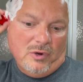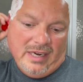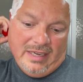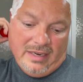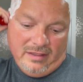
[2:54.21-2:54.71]
I
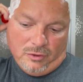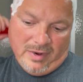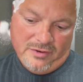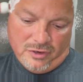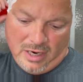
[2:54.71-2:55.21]
got it at the
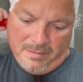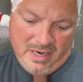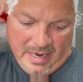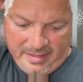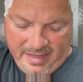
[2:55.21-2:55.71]
Razor
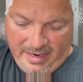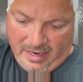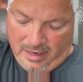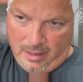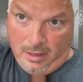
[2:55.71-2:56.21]
Company. I think
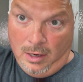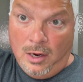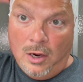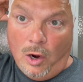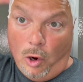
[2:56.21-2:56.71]

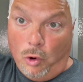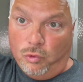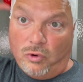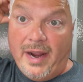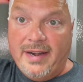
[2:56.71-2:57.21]

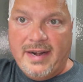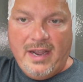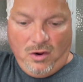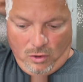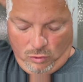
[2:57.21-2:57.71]
right
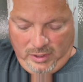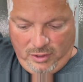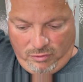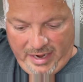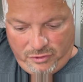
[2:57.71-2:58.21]
now, only
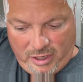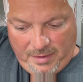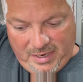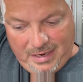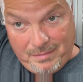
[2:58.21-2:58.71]
the Razor
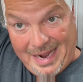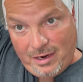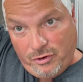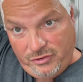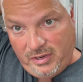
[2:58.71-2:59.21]
Company and
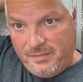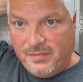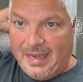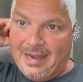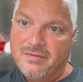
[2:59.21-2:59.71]
Maggards
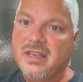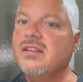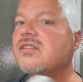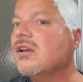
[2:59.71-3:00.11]
have this.